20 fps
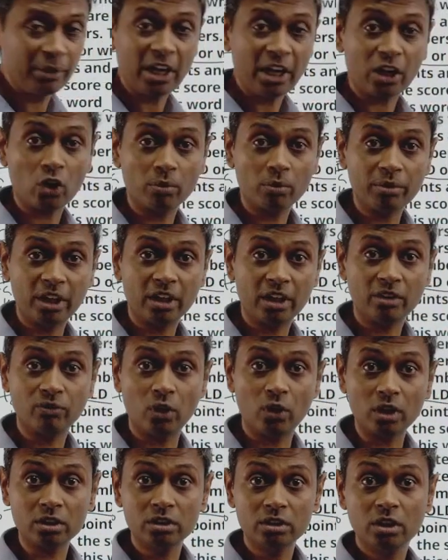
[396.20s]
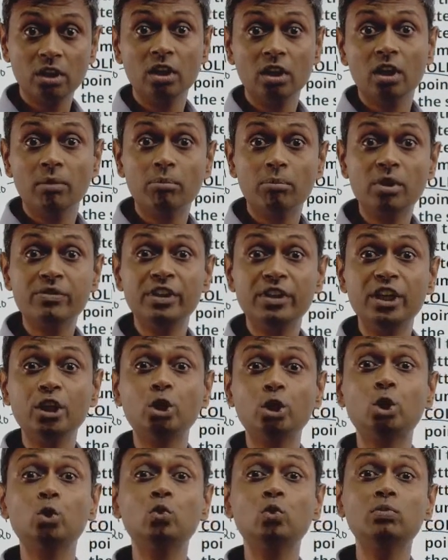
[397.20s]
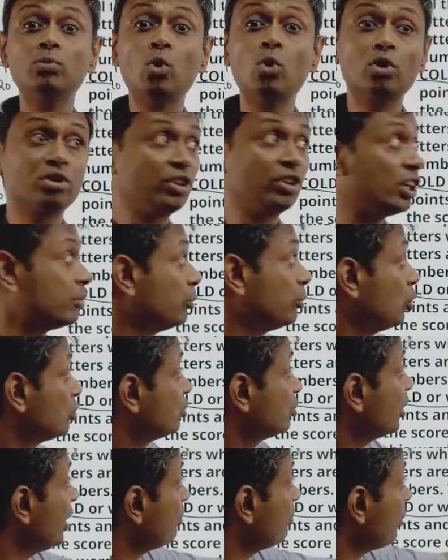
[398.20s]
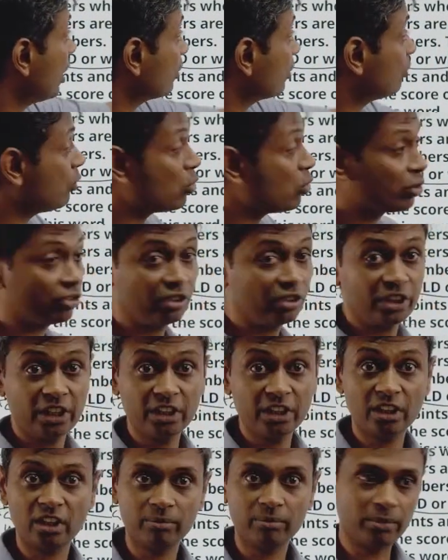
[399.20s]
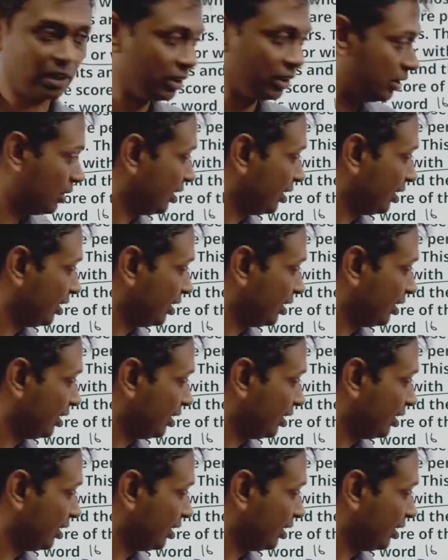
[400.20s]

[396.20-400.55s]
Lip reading: have been accommodated for, but we need 2 more 3s because 3 power 4 is sitting in the number.